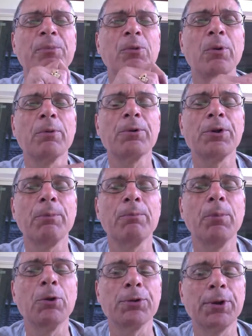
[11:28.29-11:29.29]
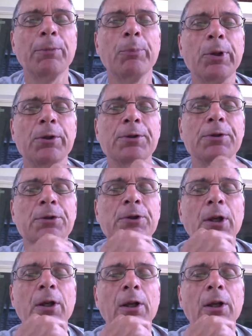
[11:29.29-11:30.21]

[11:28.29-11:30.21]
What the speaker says: or most of the pieces,